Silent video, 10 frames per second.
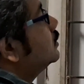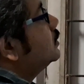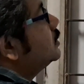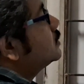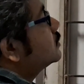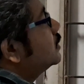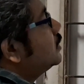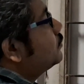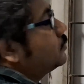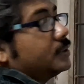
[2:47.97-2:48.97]
this,
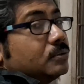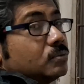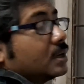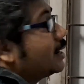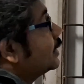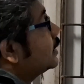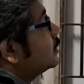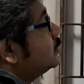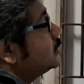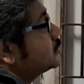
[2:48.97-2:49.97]
if you
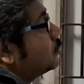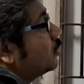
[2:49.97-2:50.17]
connect this